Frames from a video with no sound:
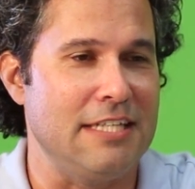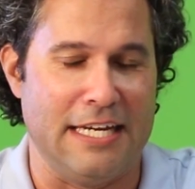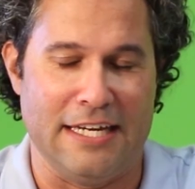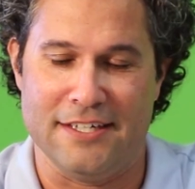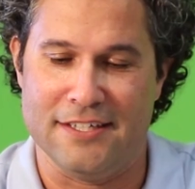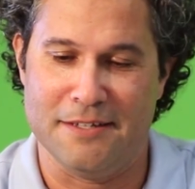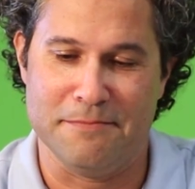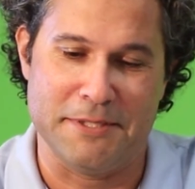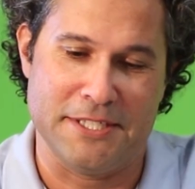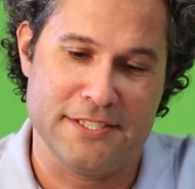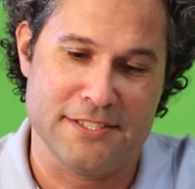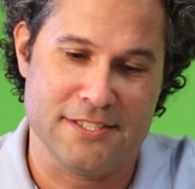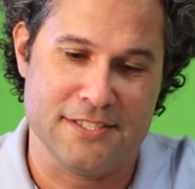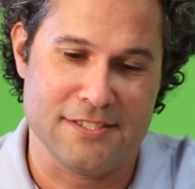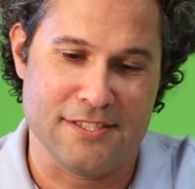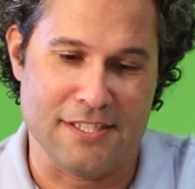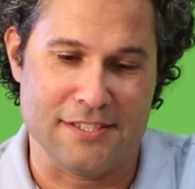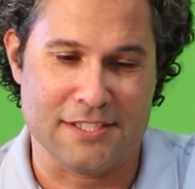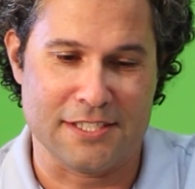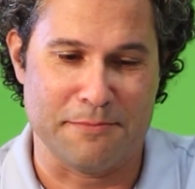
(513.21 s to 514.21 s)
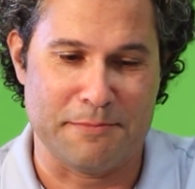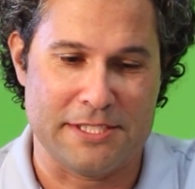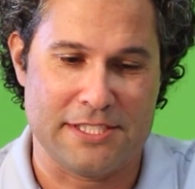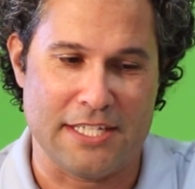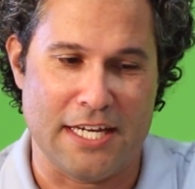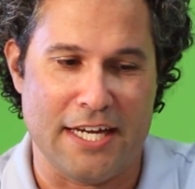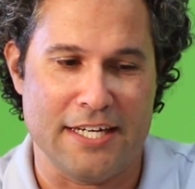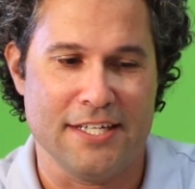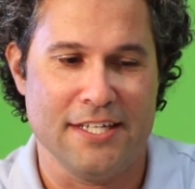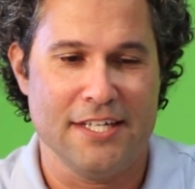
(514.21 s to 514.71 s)
Yeah. I mean, it's going to be
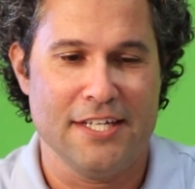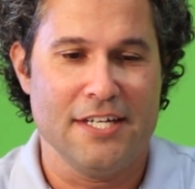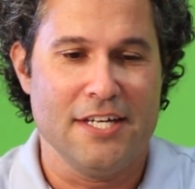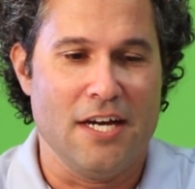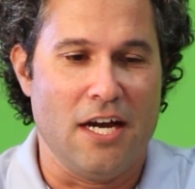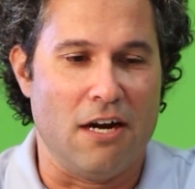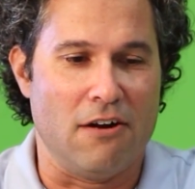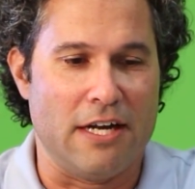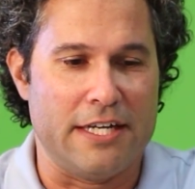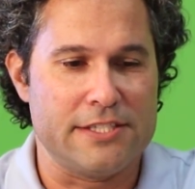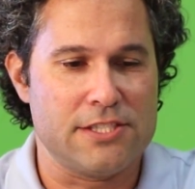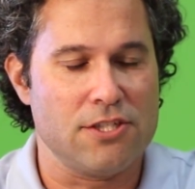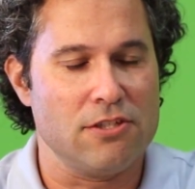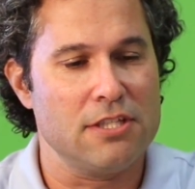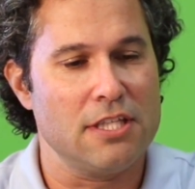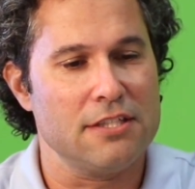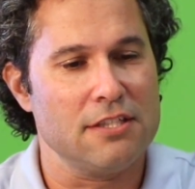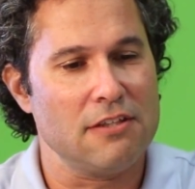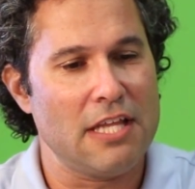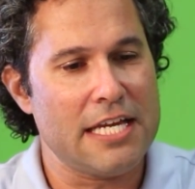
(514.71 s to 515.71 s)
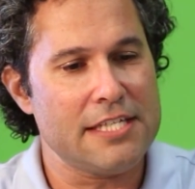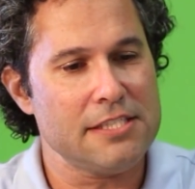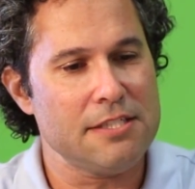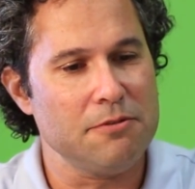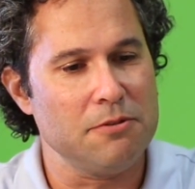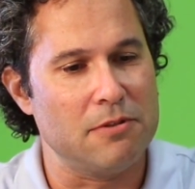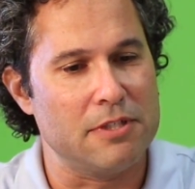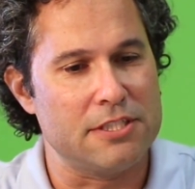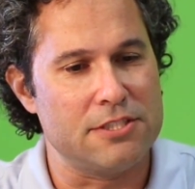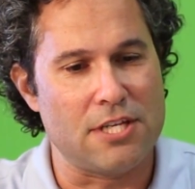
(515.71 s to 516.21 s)
sad. All right. So then the last
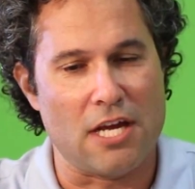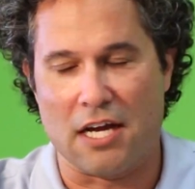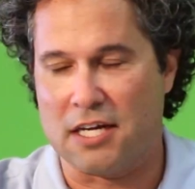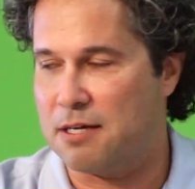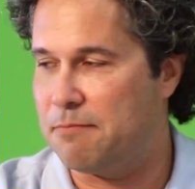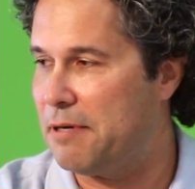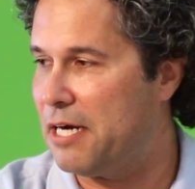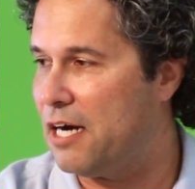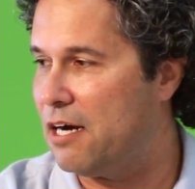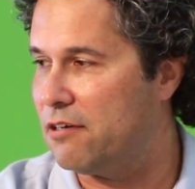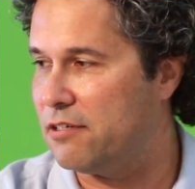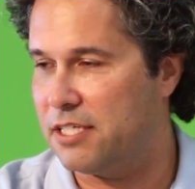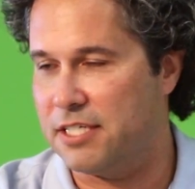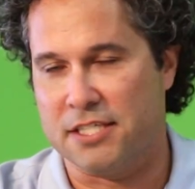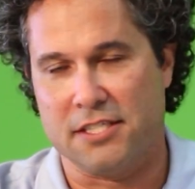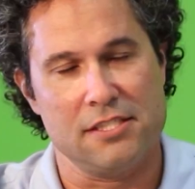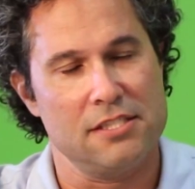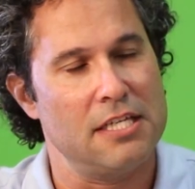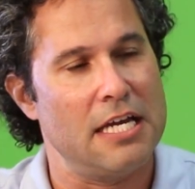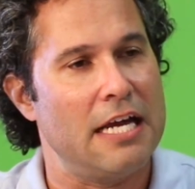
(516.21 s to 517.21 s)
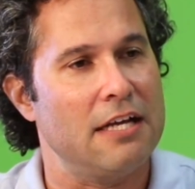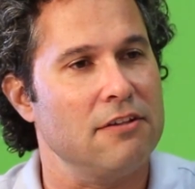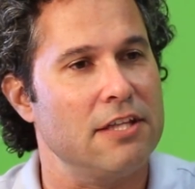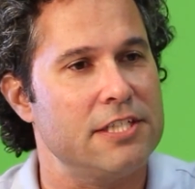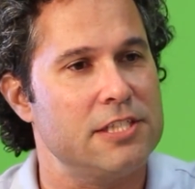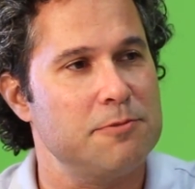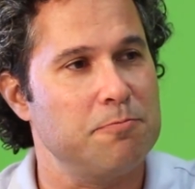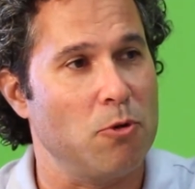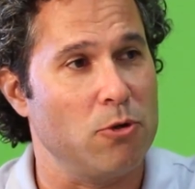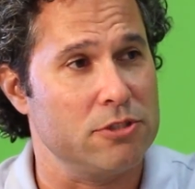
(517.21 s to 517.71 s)
thing we want to talk about is the
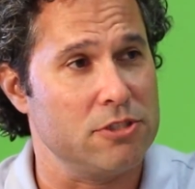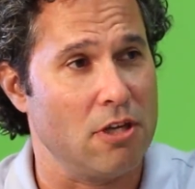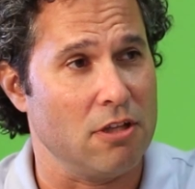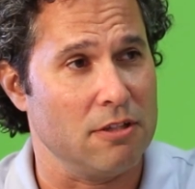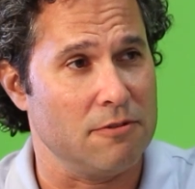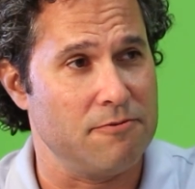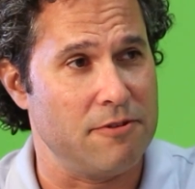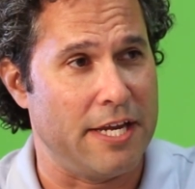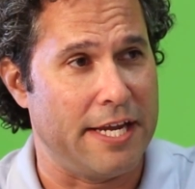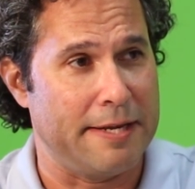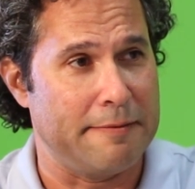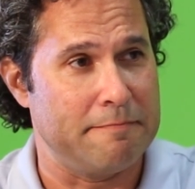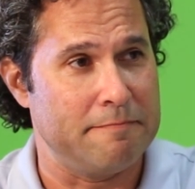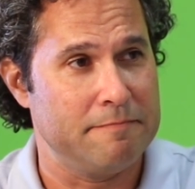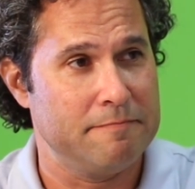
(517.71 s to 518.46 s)
LA Sports Hall of Fame.